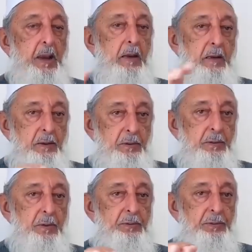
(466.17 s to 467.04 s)
is
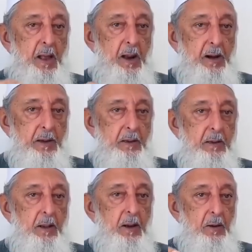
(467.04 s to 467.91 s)
the
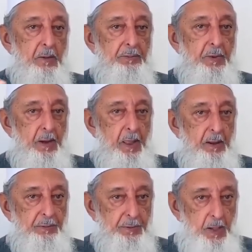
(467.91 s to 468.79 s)
sign of the
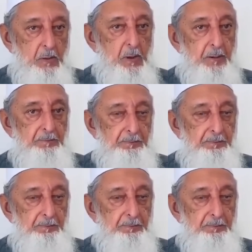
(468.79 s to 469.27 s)
last hour.